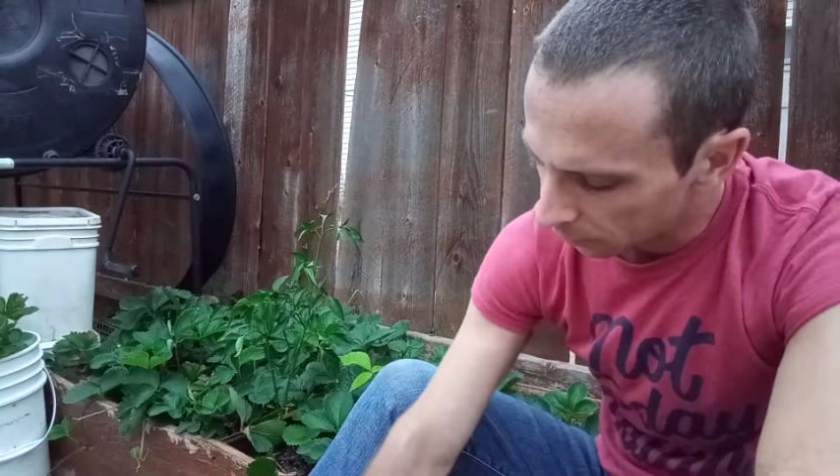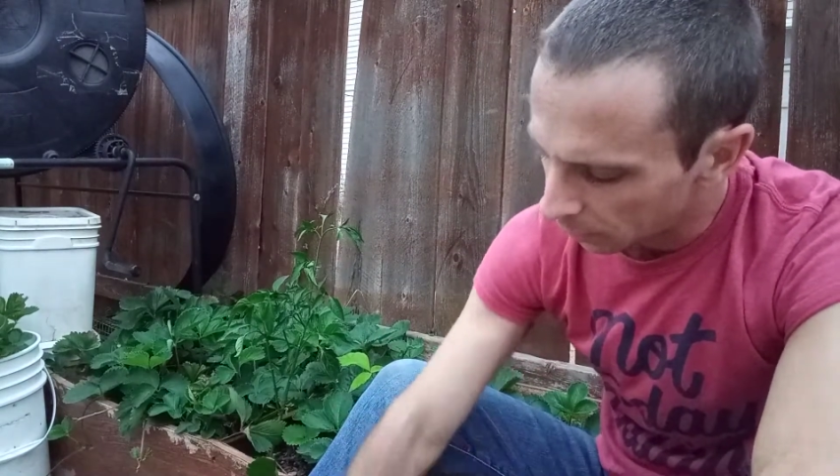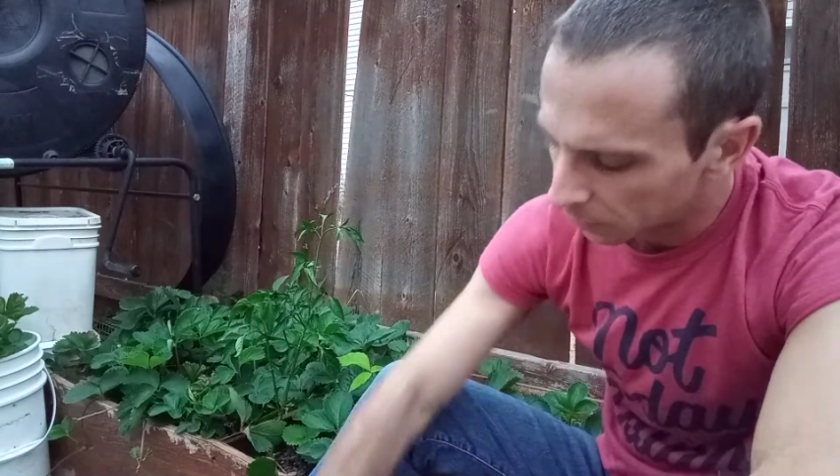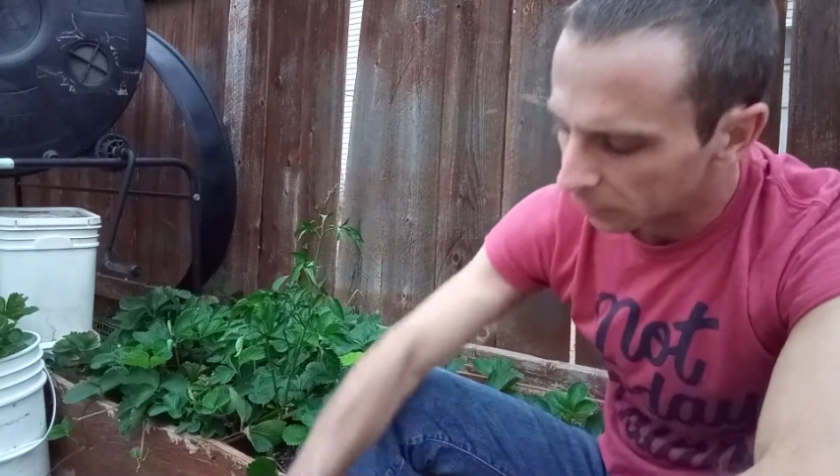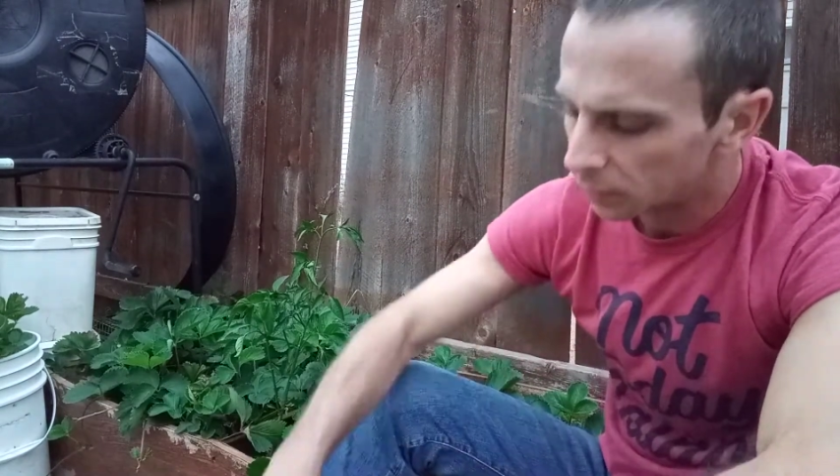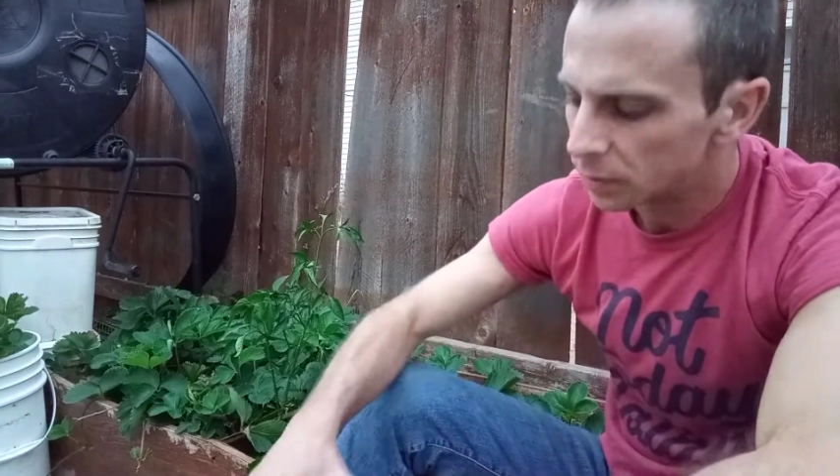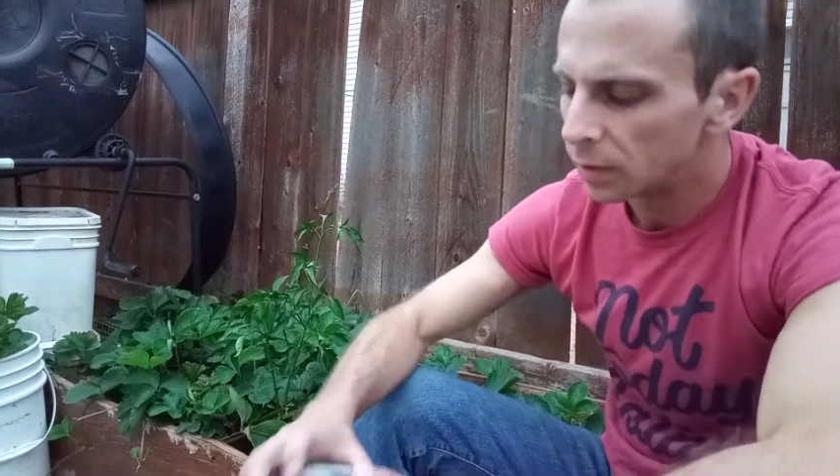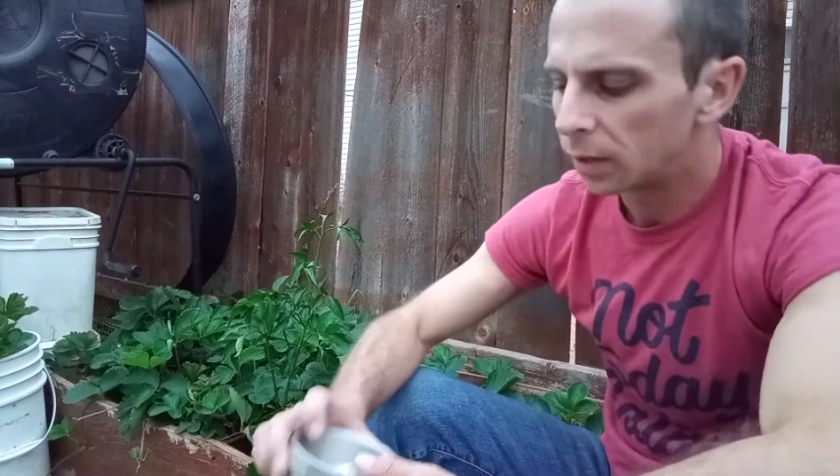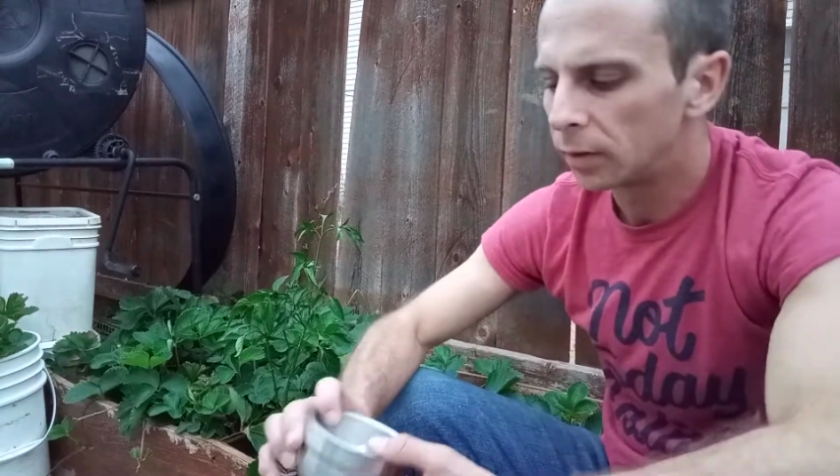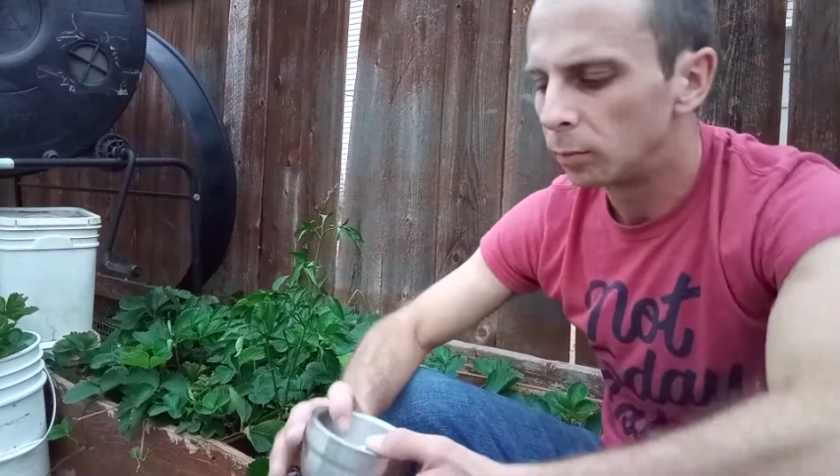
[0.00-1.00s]
found that there's
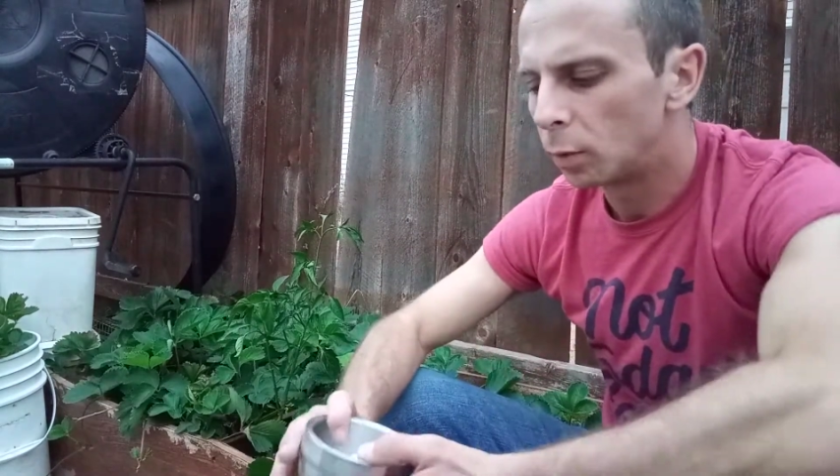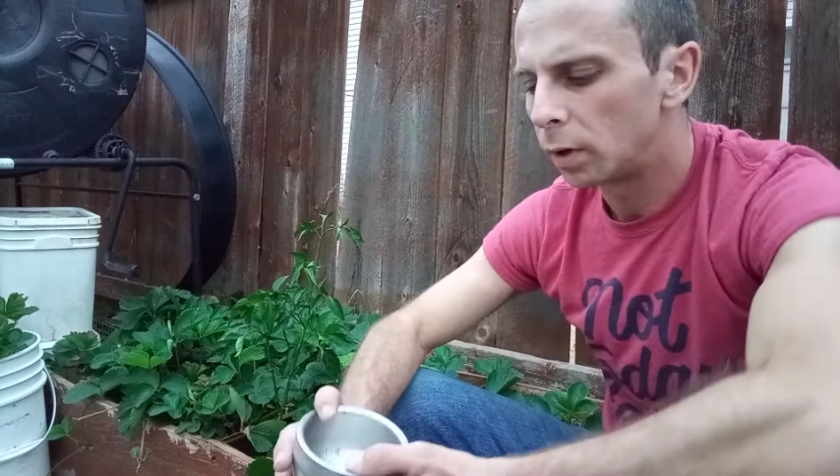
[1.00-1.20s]
nothing more